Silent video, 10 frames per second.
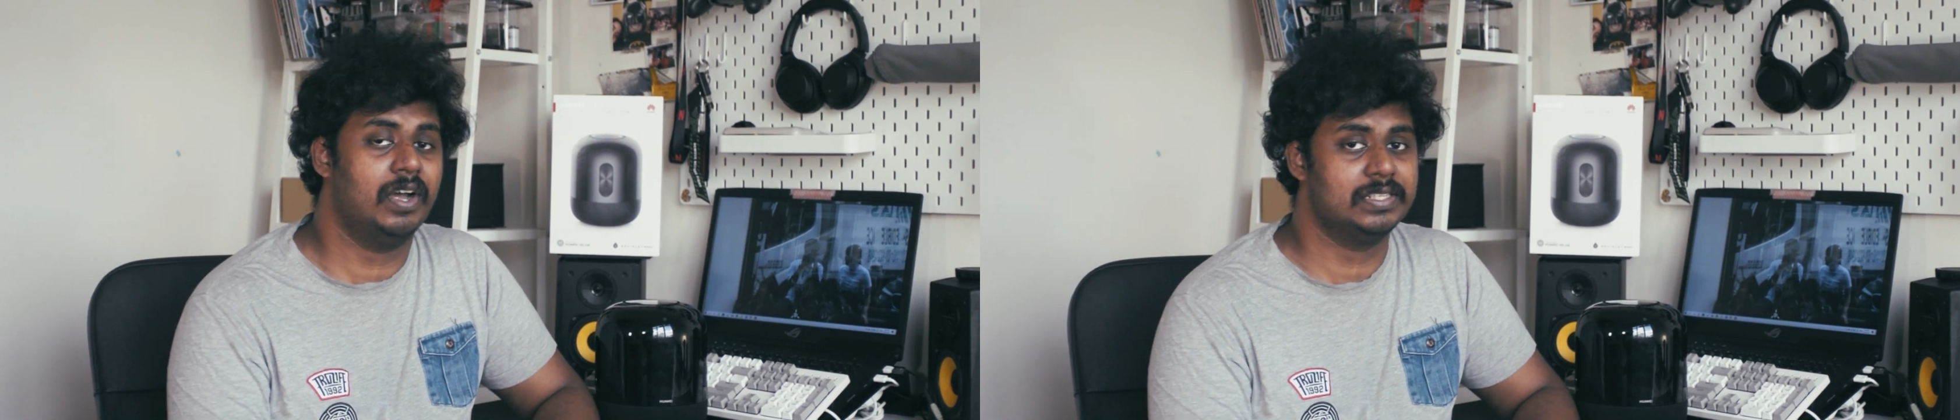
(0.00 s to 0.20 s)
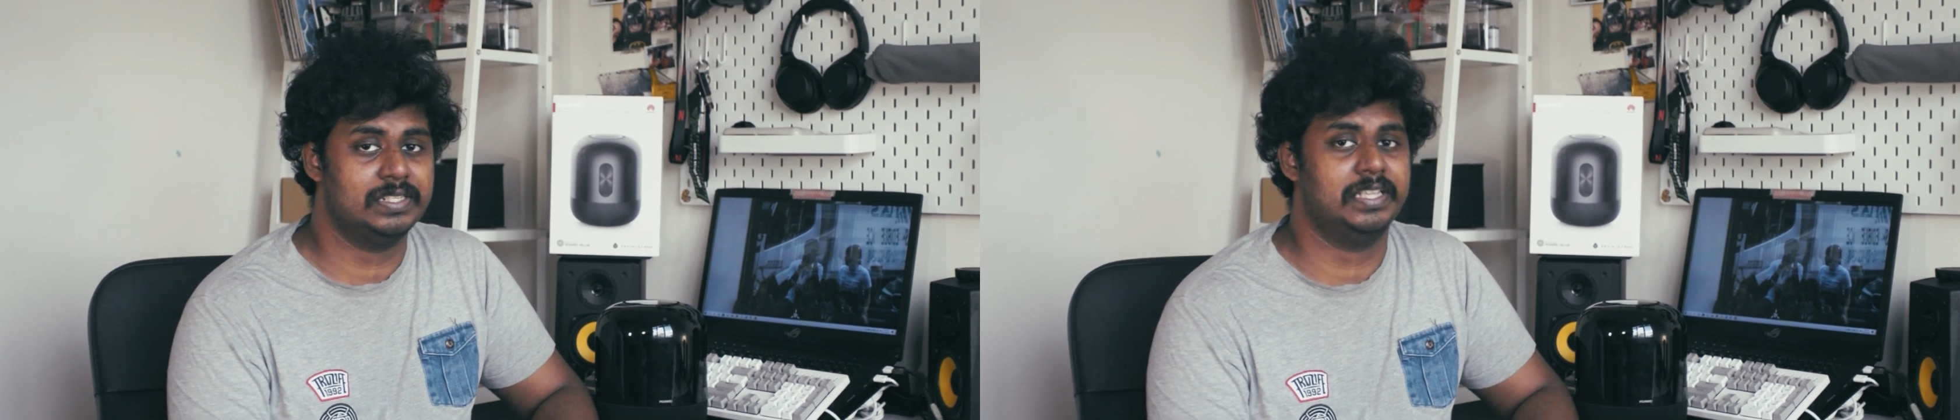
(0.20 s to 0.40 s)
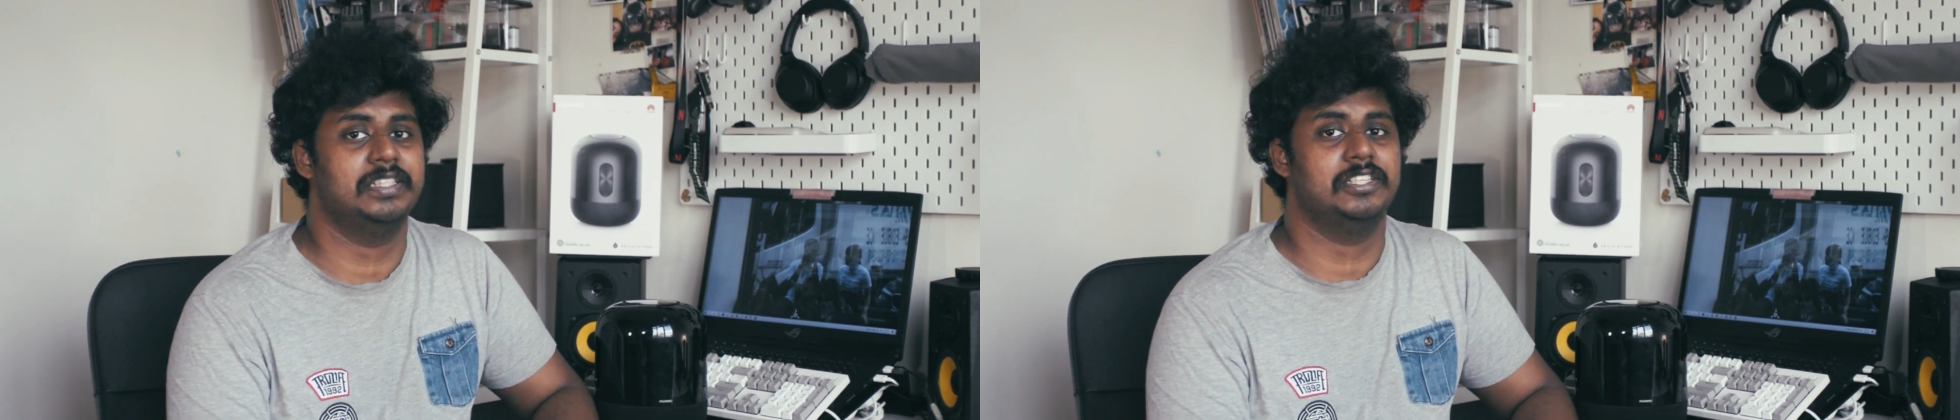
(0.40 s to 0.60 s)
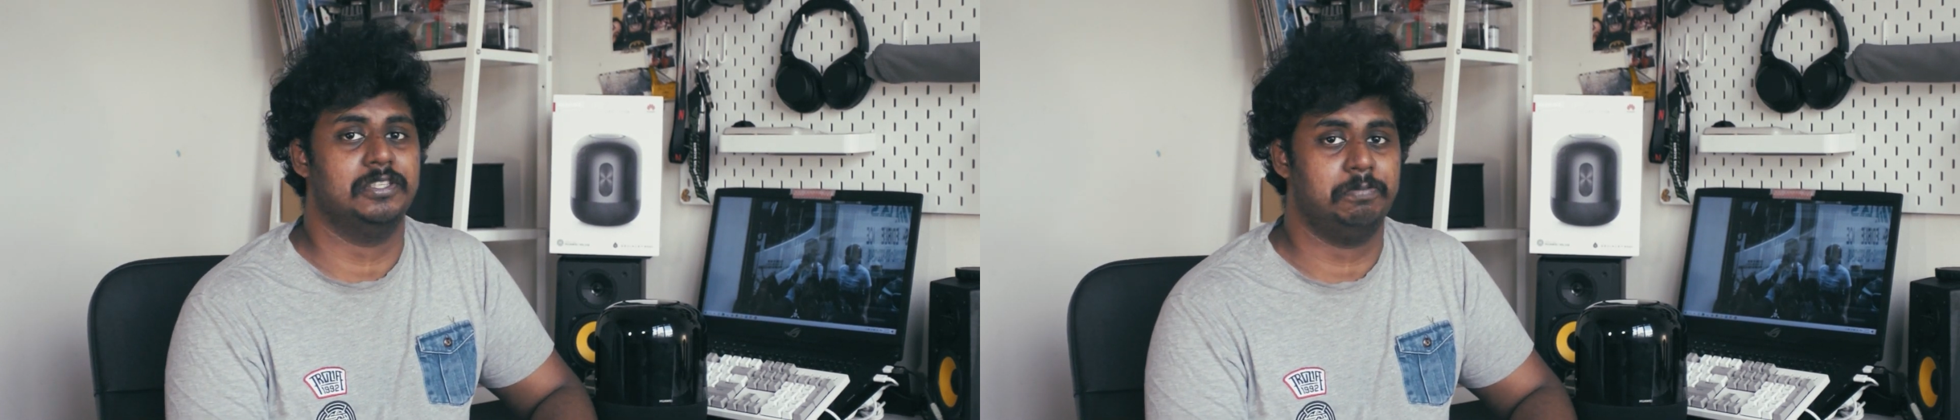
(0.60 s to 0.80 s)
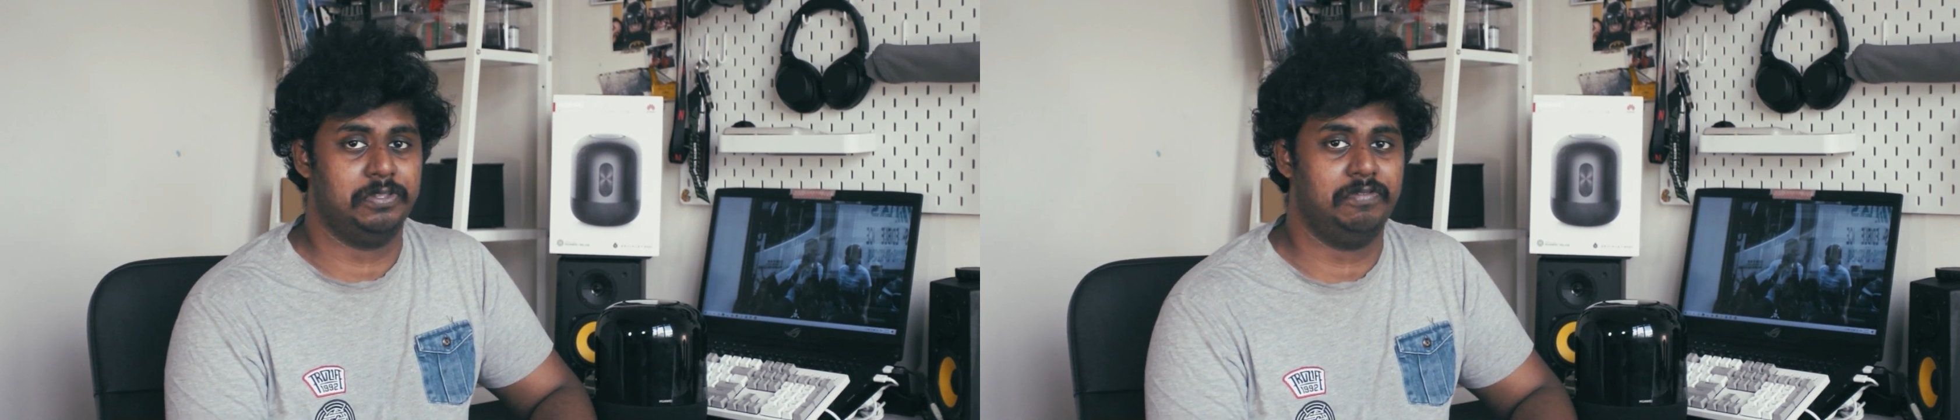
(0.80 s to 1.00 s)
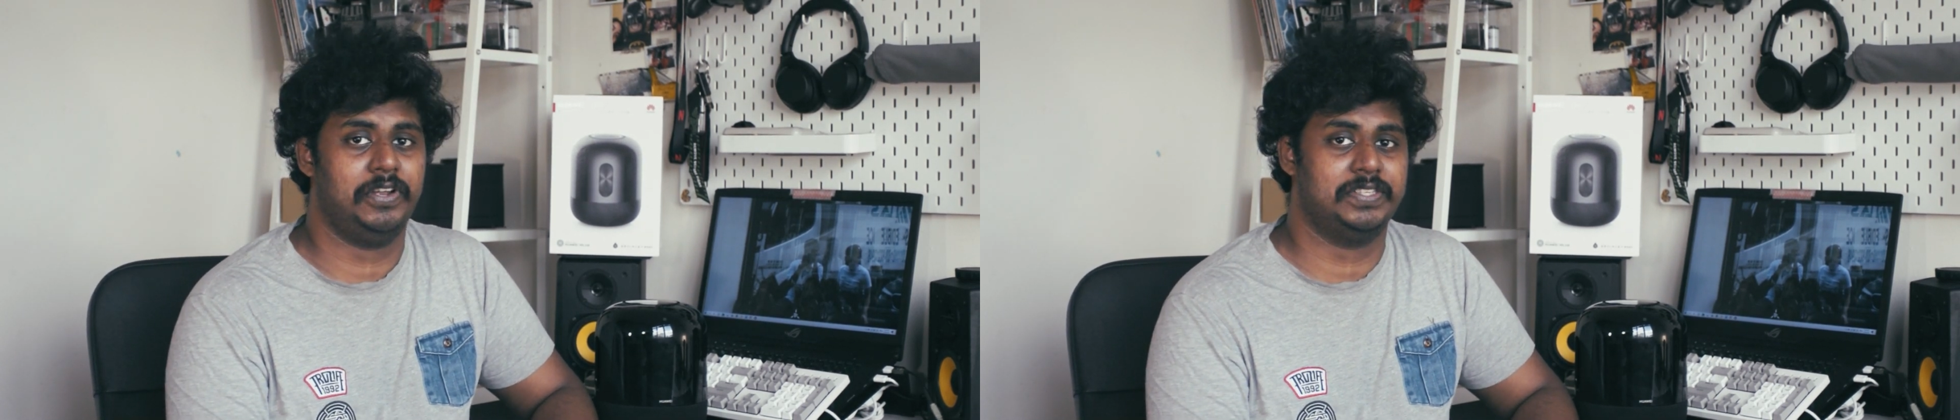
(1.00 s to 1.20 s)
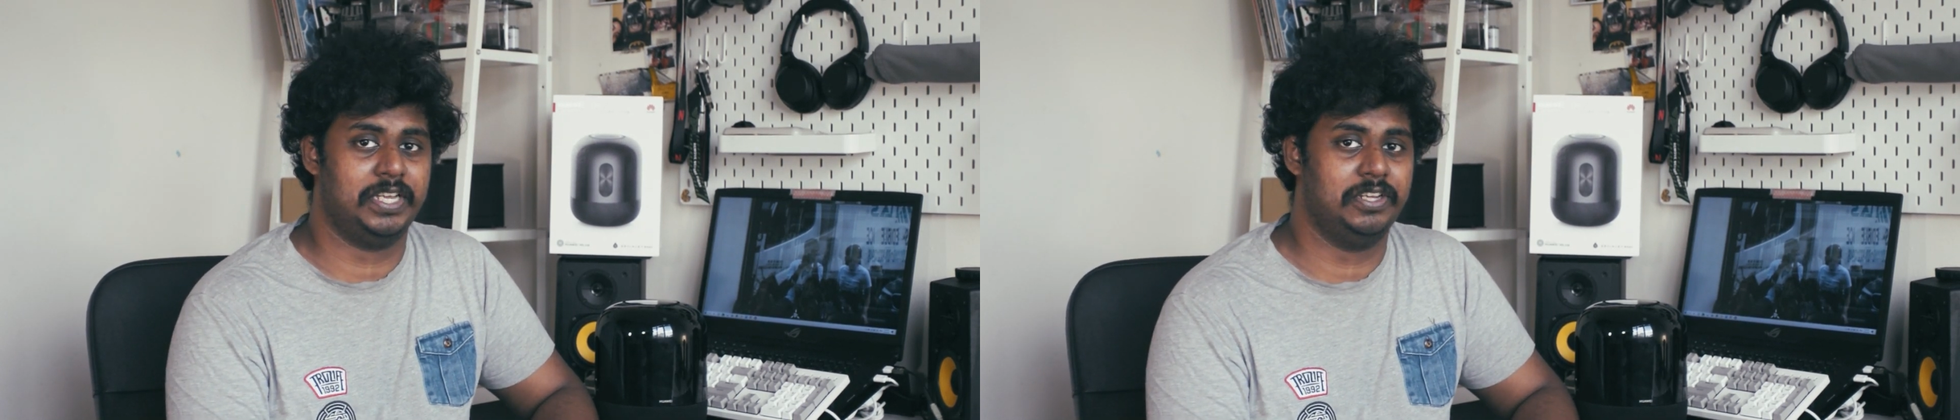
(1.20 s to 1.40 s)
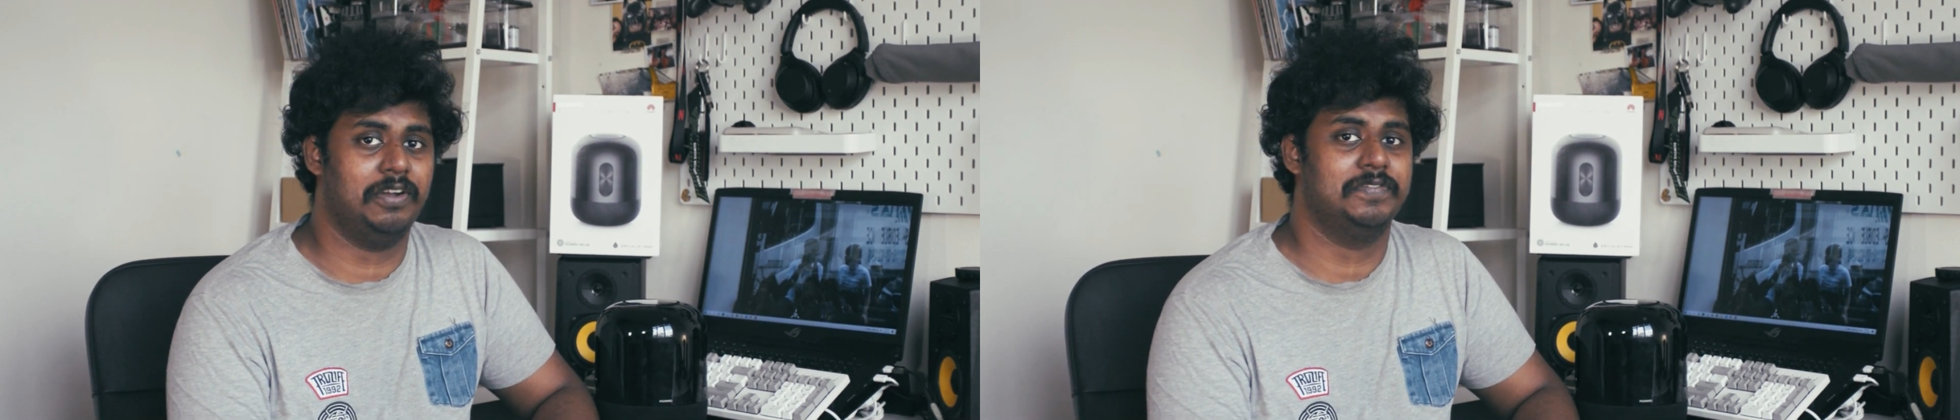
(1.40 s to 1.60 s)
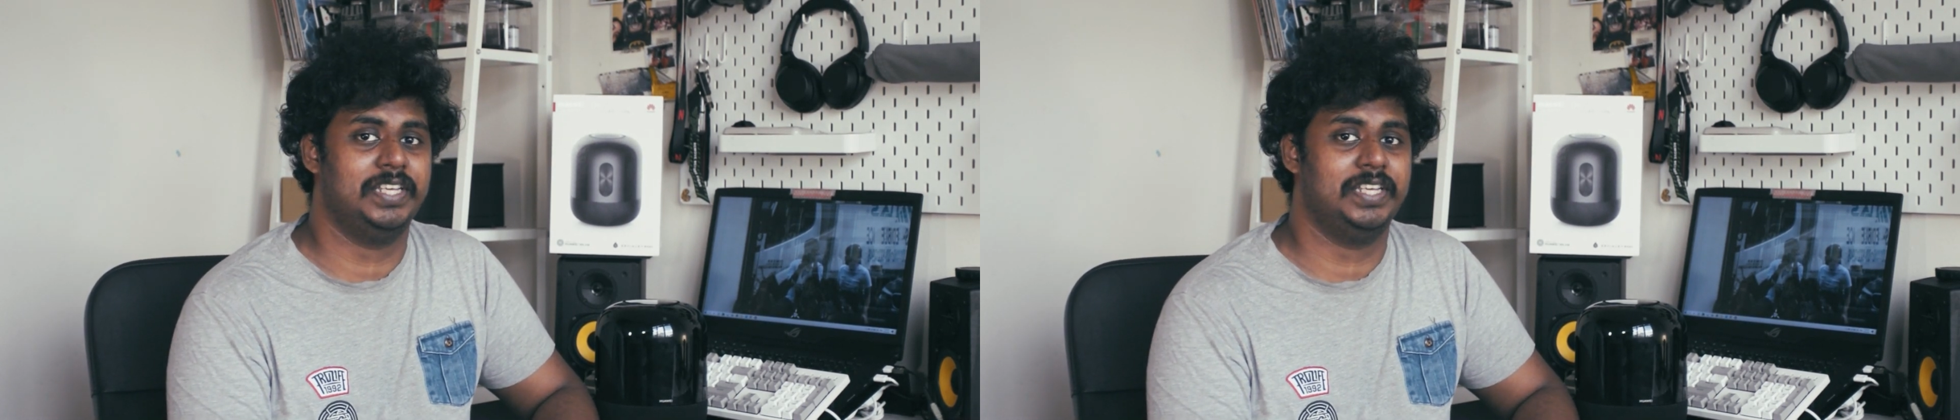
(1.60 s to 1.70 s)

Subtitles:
Until then, this is Prithviraj signing off.